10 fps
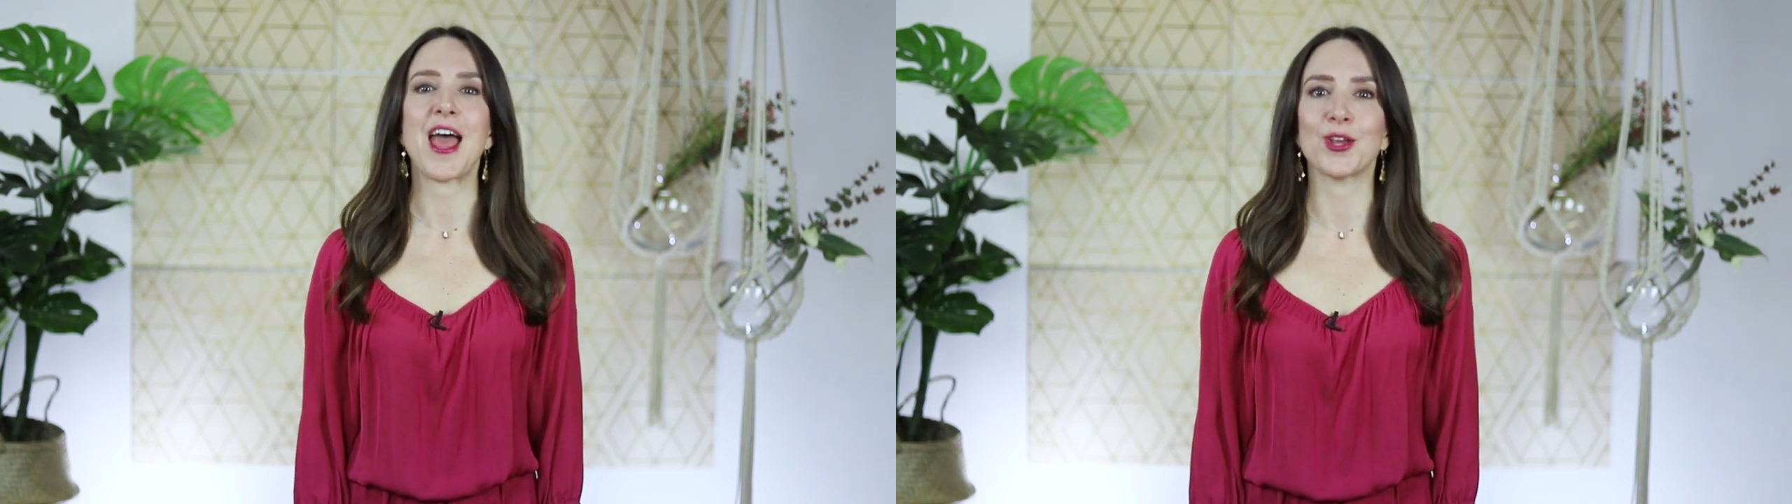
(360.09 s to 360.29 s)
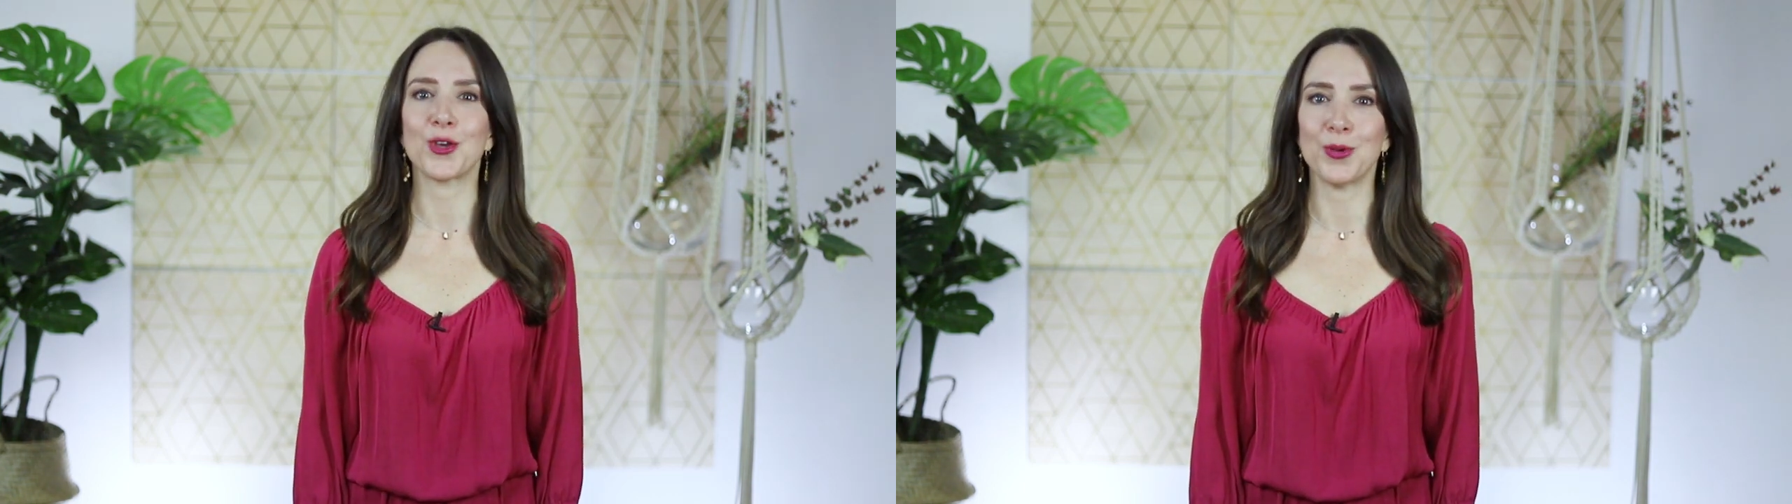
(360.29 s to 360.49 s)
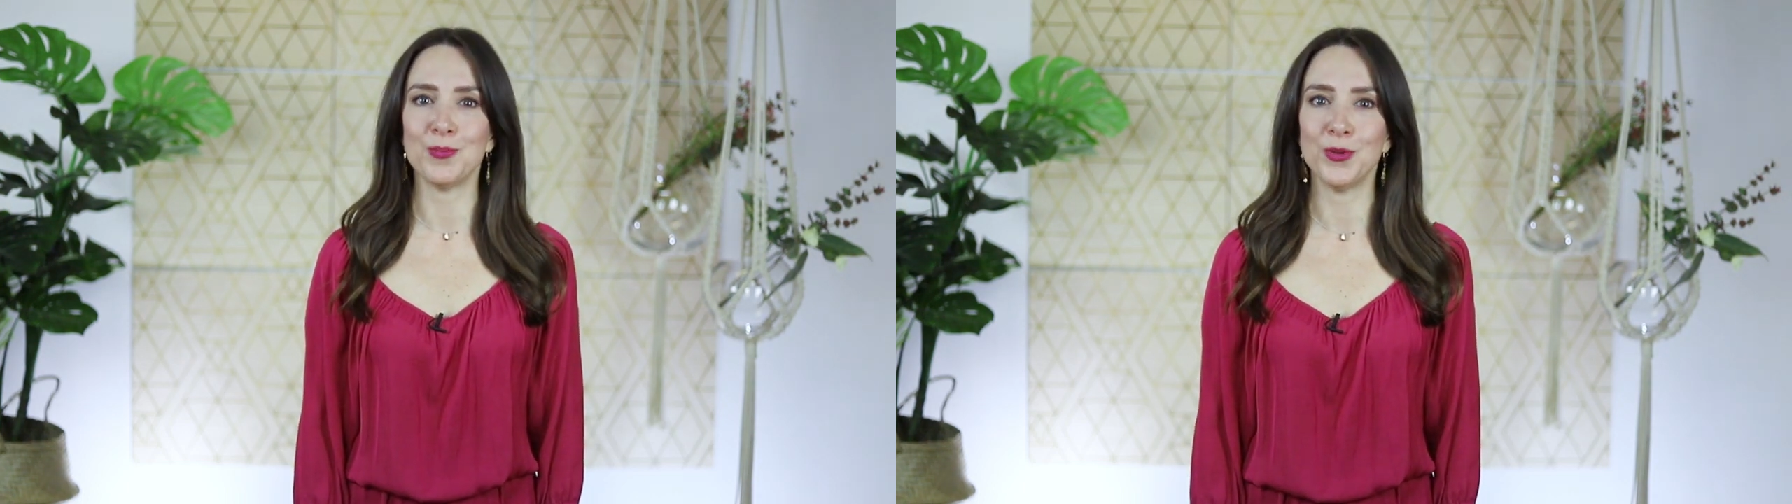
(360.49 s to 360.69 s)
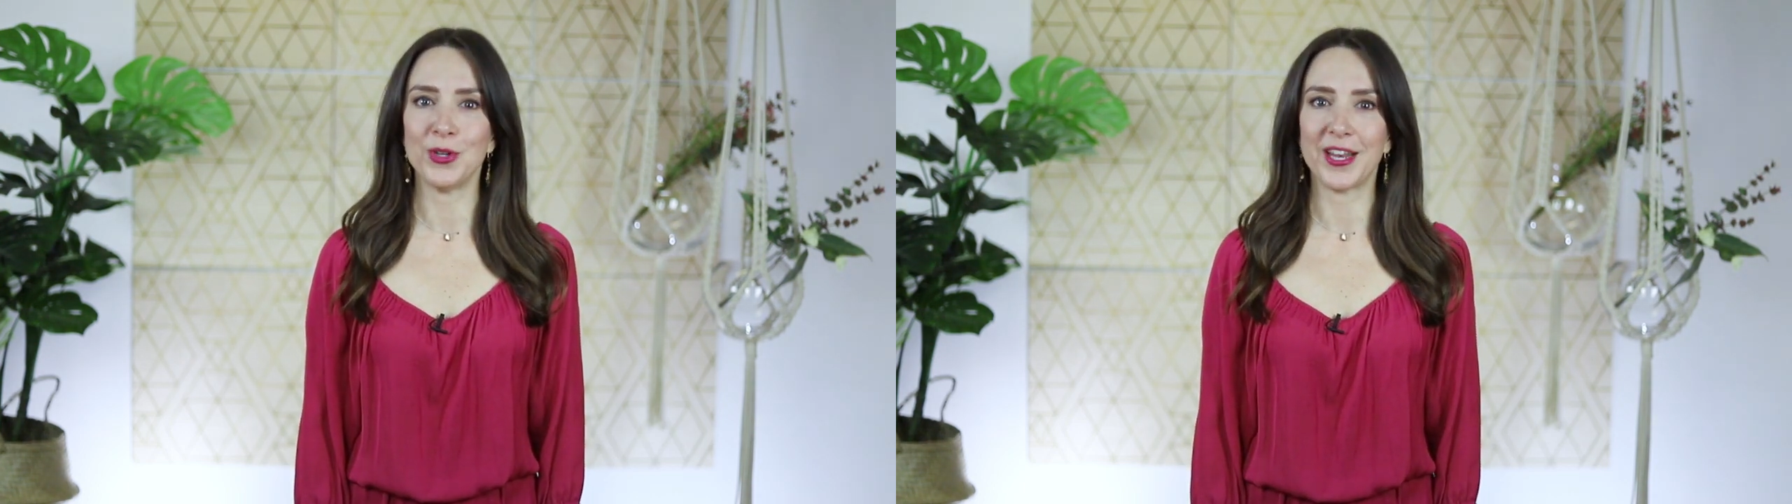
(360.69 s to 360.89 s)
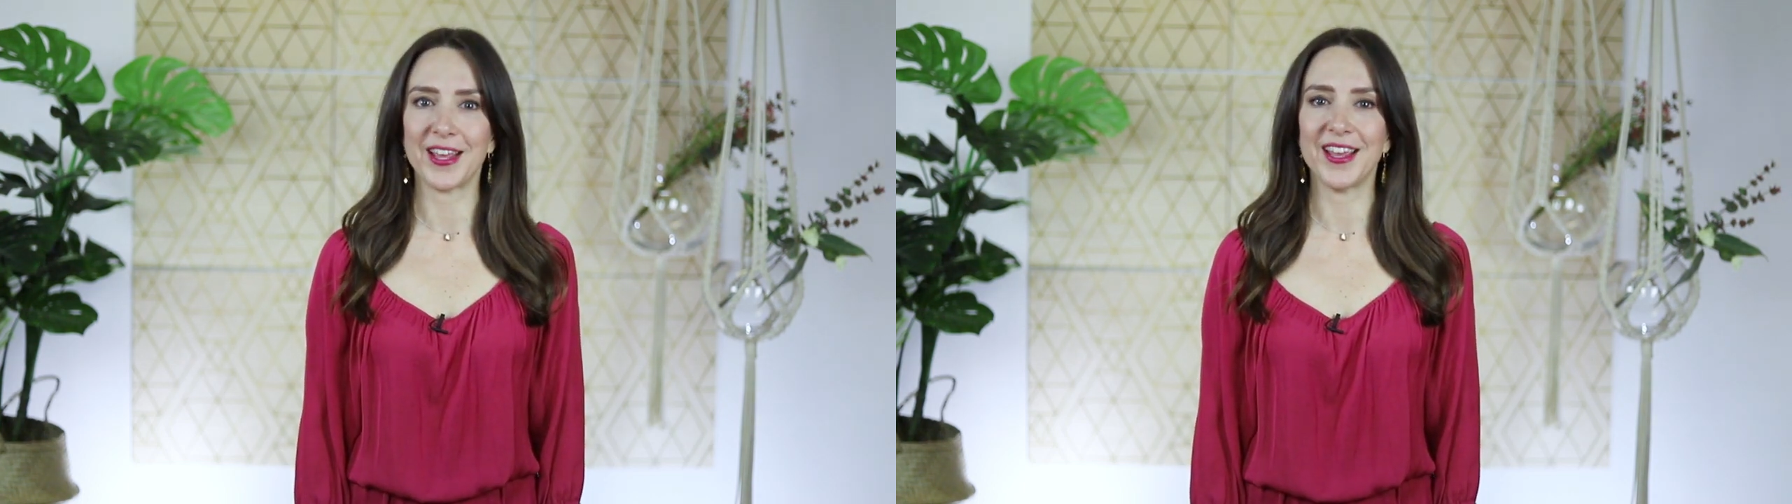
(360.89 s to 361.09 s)
and
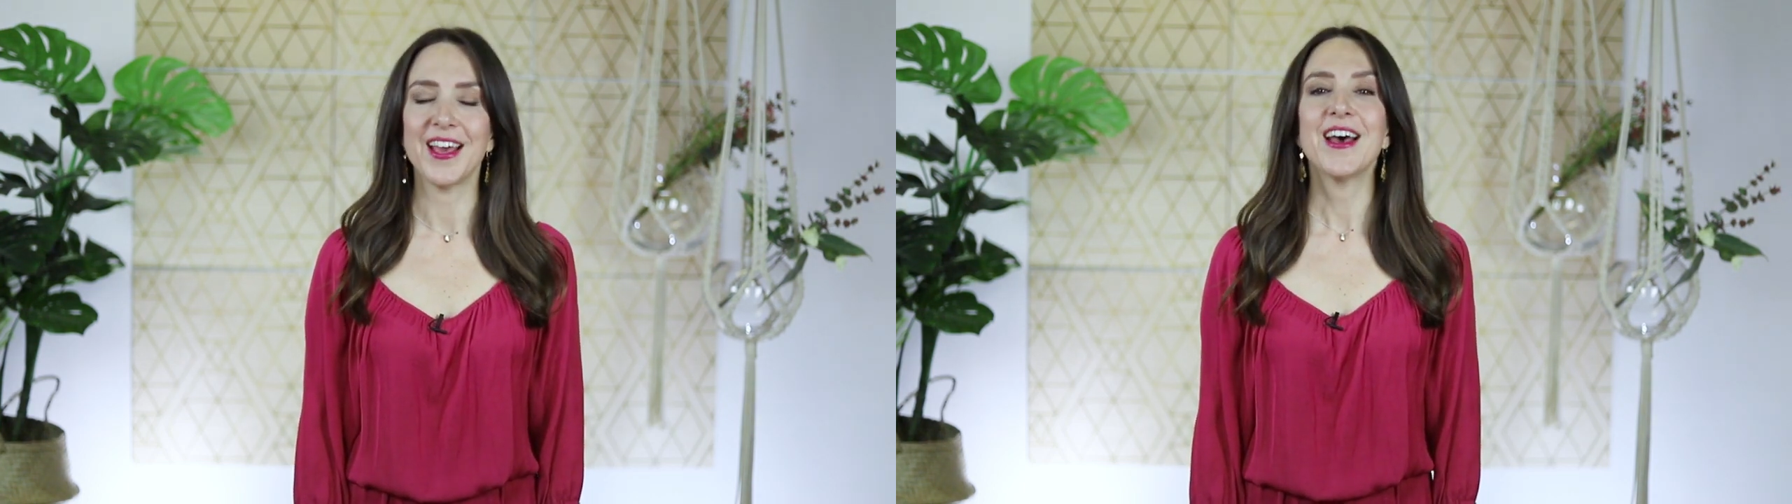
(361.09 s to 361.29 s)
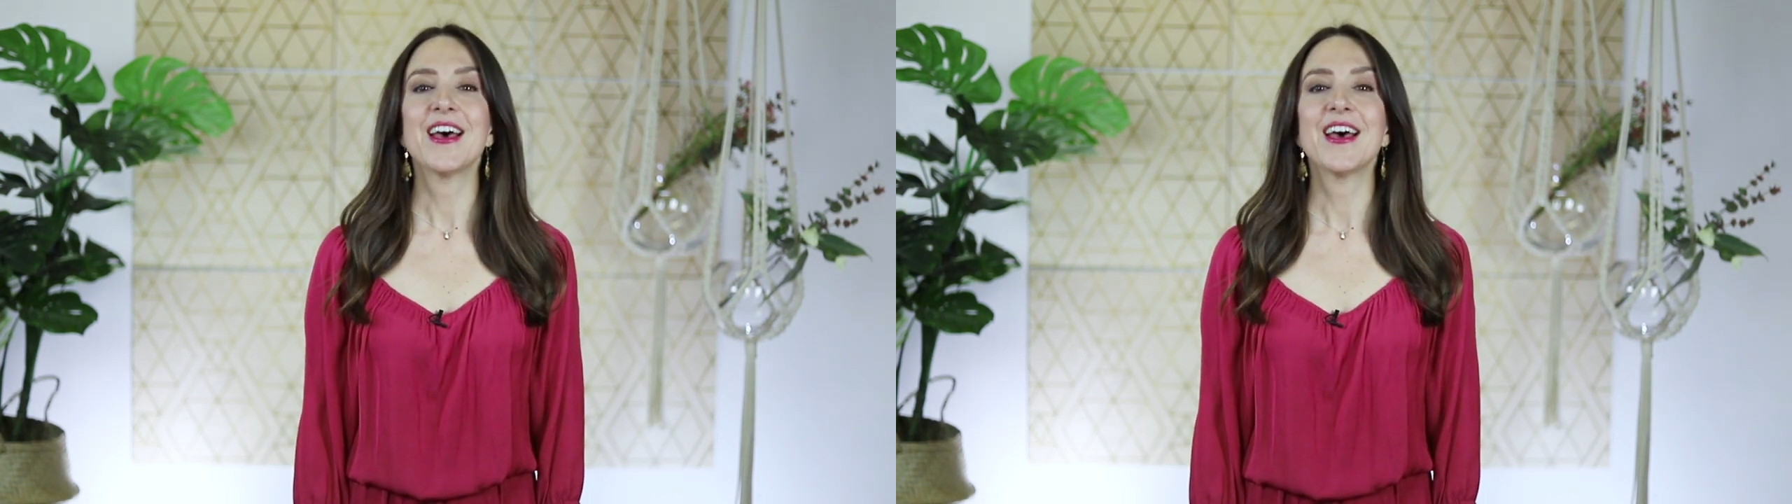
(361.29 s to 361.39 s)
community.